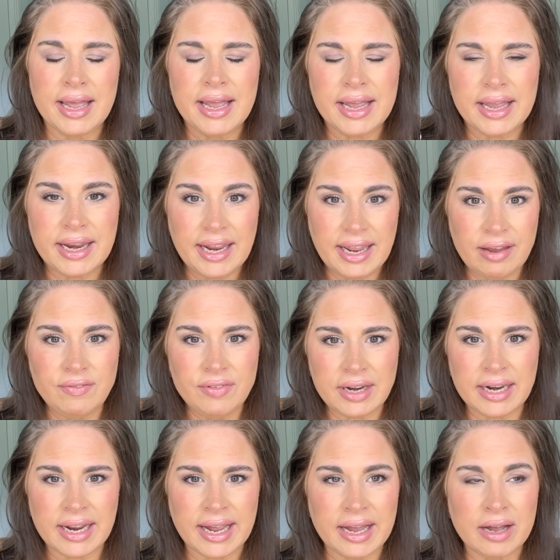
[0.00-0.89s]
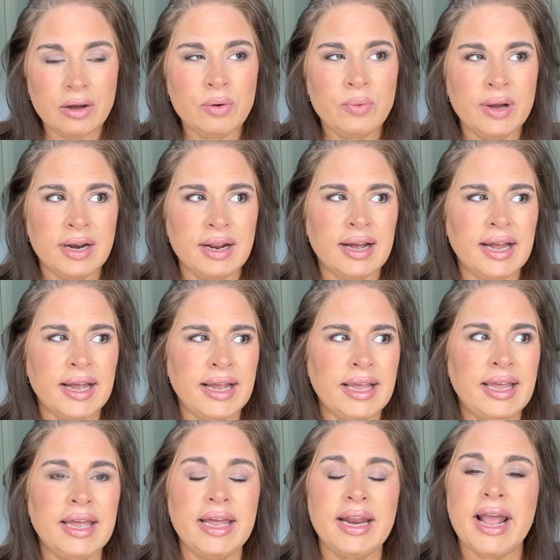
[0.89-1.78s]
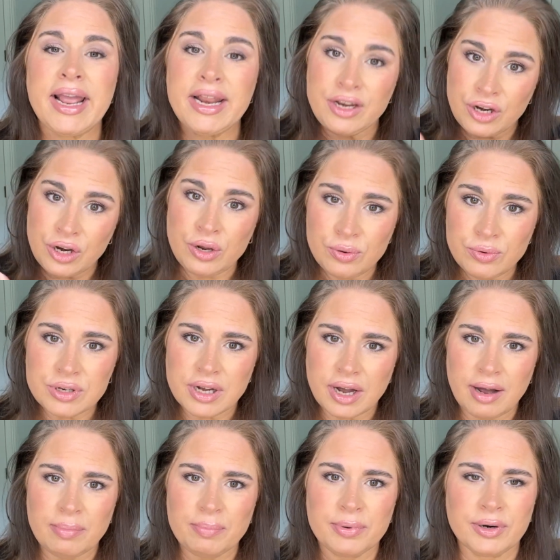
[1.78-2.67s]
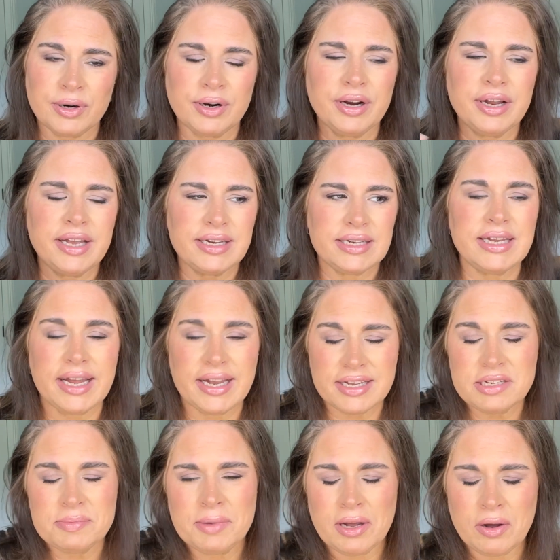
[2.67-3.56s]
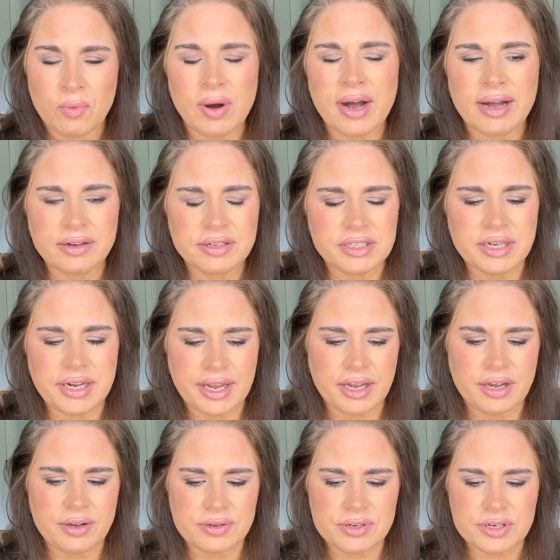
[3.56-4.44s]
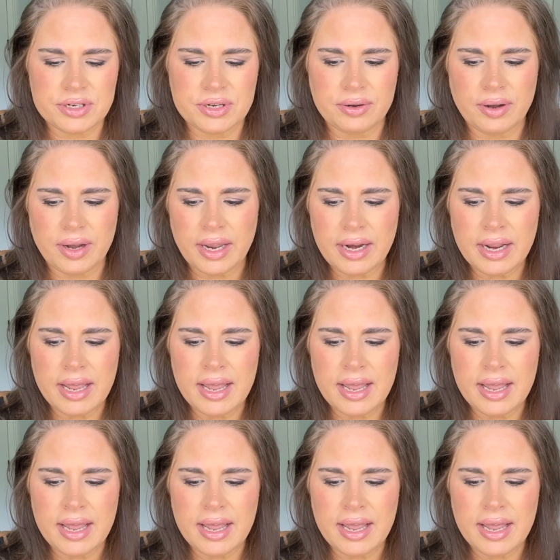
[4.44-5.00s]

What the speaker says: And even now, when I get a new topper, it takes me a while to get used to it.